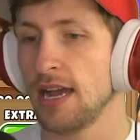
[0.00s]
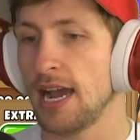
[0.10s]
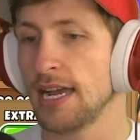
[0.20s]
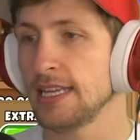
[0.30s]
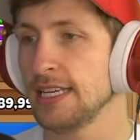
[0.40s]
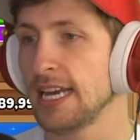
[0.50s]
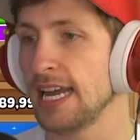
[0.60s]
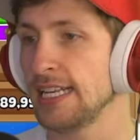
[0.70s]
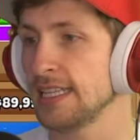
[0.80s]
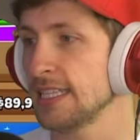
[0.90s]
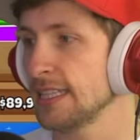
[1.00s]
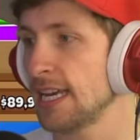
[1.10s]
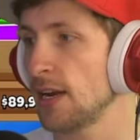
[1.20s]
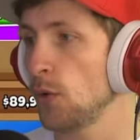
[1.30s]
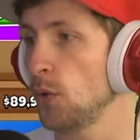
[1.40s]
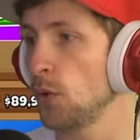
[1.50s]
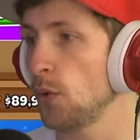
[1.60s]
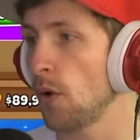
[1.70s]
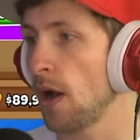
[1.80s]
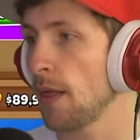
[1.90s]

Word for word: I think anything that... Ooh,